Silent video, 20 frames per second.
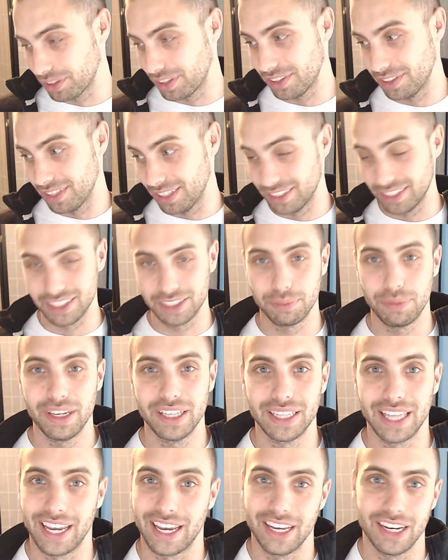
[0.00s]
what this has
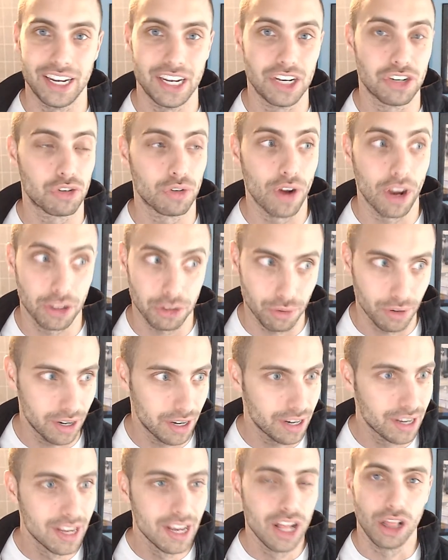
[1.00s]
been like an
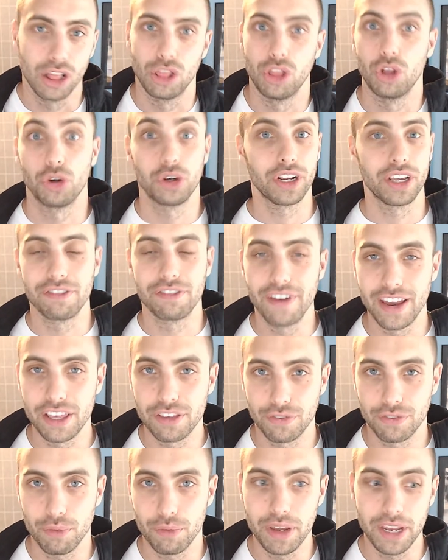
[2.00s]
introductory learning
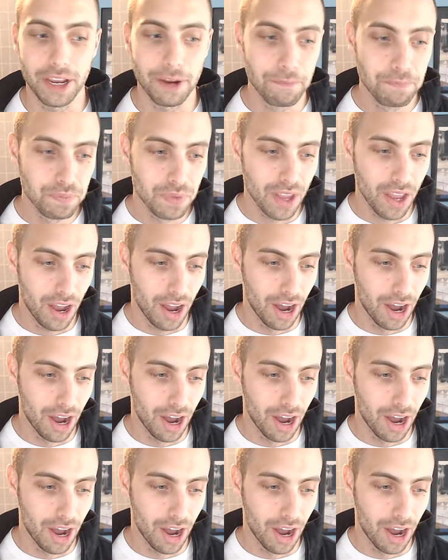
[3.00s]
phase for me.